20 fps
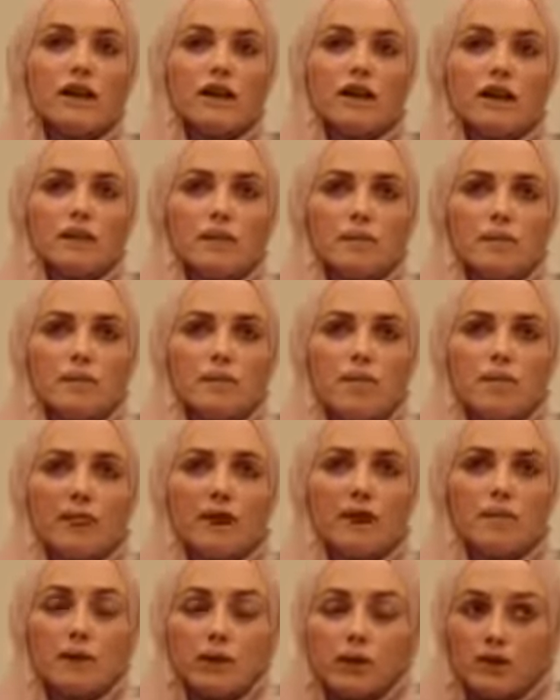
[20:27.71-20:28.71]

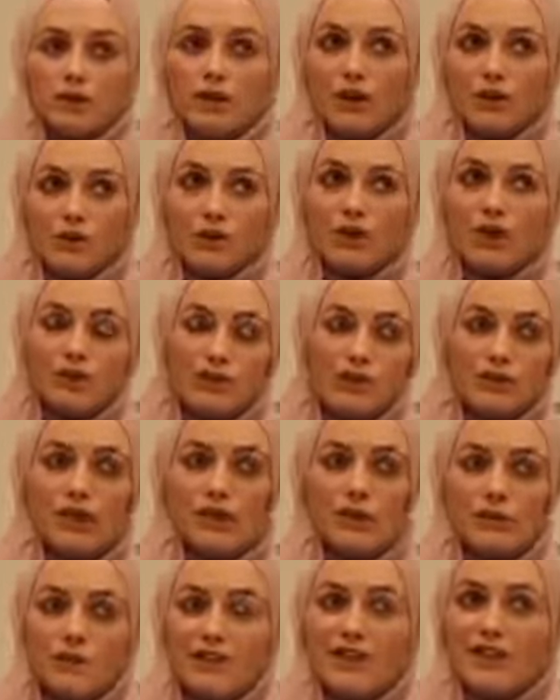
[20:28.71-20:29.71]
and we all know what you
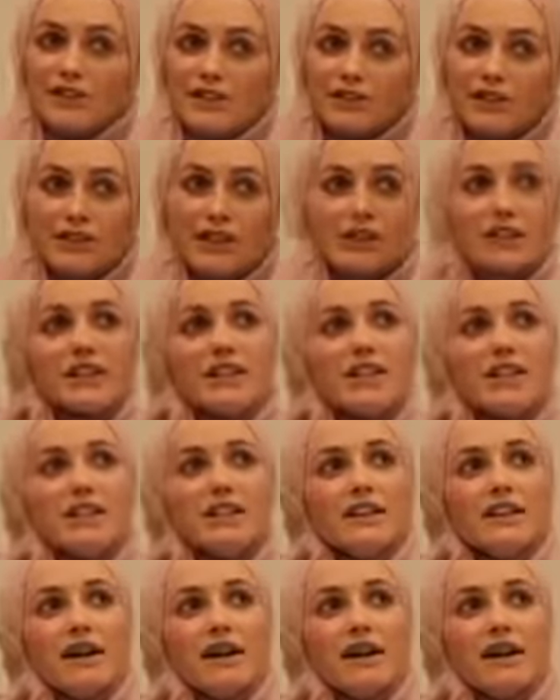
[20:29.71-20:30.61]
do with a mangy dog.